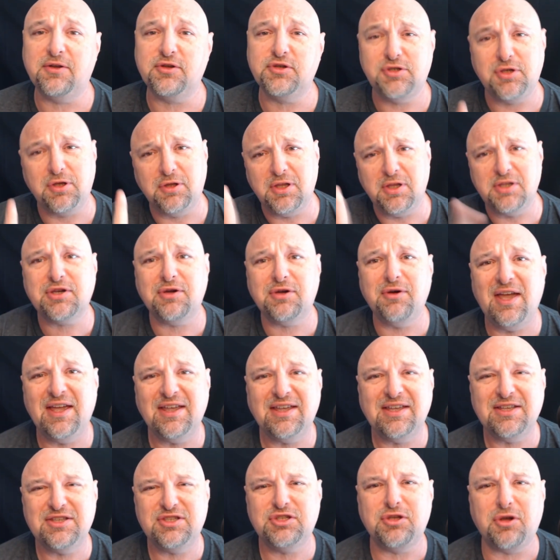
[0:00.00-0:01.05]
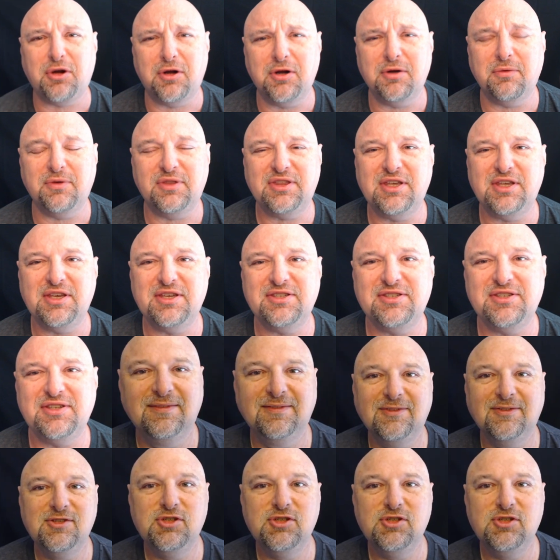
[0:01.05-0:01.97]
So let's go ahead and get started with this.